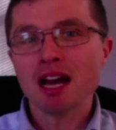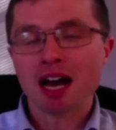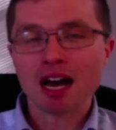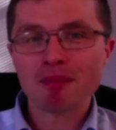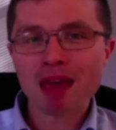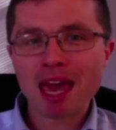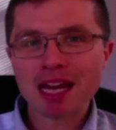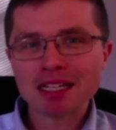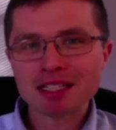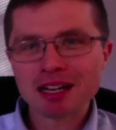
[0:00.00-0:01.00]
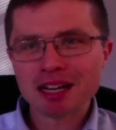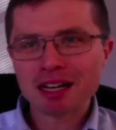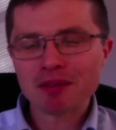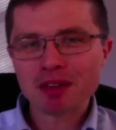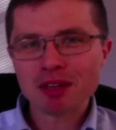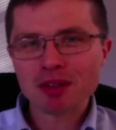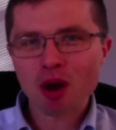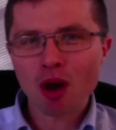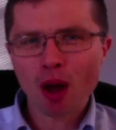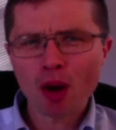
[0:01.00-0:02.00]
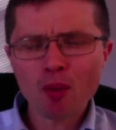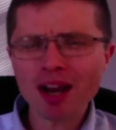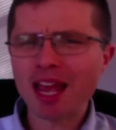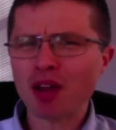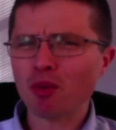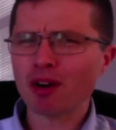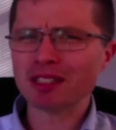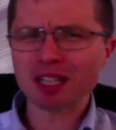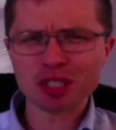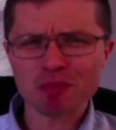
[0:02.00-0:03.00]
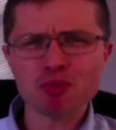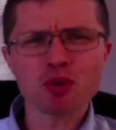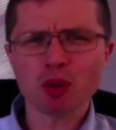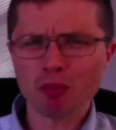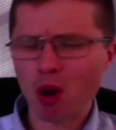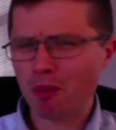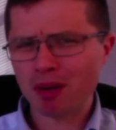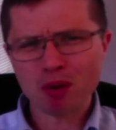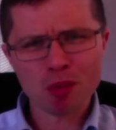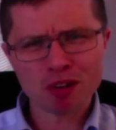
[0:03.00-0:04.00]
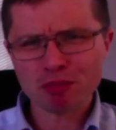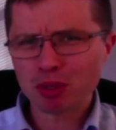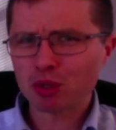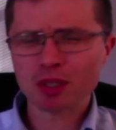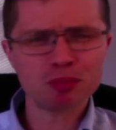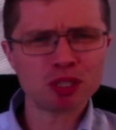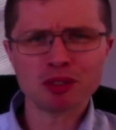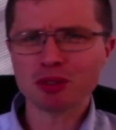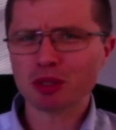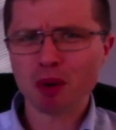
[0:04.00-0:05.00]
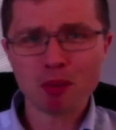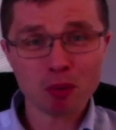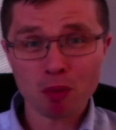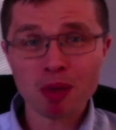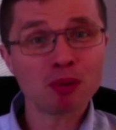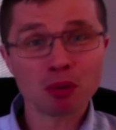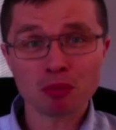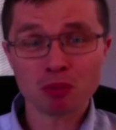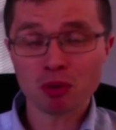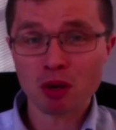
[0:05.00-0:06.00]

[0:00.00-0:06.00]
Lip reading: And on one hand, we're in such a brutal moment, a moment of prescriptions, a moment where people,